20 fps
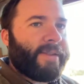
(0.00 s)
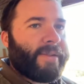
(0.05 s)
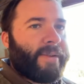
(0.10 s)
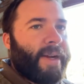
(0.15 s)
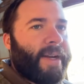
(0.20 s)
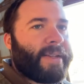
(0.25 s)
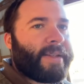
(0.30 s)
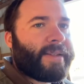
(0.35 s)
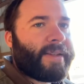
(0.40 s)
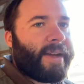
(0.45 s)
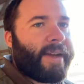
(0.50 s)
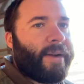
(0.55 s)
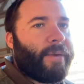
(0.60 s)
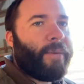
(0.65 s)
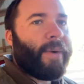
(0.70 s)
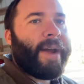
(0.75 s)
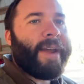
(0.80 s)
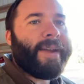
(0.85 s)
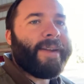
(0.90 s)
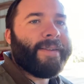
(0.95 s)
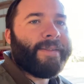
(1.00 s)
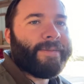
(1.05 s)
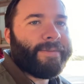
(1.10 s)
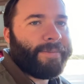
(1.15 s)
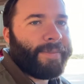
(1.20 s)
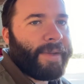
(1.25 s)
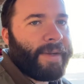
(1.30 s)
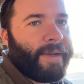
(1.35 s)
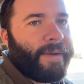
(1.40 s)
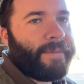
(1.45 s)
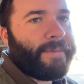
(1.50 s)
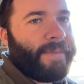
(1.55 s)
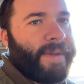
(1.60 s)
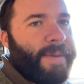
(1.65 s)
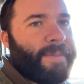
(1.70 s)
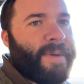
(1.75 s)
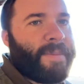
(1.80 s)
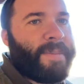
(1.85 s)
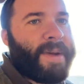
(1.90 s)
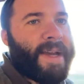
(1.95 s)
I stayed away. You know, did
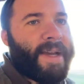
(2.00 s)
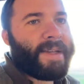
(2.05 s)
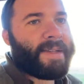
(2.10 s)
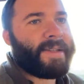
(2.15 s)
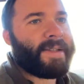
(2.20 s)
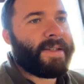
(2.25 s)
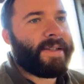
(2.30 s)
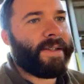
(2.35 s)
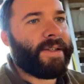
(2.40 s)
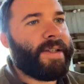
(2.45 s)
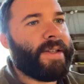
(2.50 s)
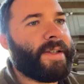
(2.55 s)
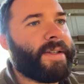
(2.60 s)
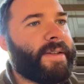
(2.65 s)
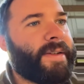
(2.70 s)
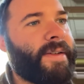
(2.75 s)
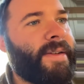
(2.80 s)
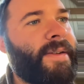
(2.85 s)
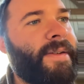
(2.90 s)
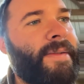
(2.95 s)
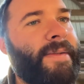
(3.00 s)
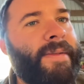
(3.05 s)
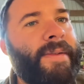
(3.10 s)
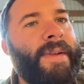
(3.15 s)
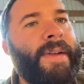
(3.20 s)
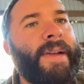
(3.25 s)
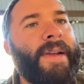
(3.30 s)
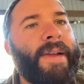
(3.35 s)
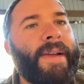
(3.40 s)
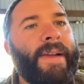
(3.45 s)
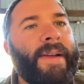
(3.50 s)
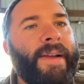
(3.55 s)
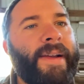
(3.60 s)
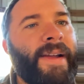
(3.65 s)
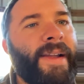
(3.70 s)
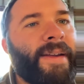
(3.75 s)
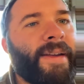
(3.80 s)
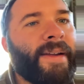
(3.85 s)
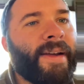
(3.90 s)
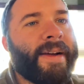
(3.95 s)
my best to just,
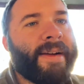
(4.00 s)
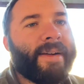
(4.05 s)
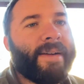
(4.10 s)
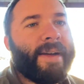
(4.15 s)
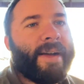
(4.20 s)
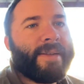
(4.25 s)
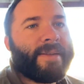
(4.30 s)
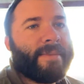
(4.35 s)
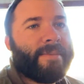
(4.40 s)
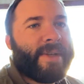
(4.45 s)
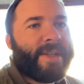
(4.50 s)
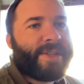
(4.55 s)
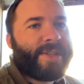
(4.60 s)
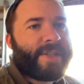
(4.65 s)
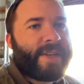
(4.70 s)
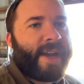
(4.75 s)
I was a bit shy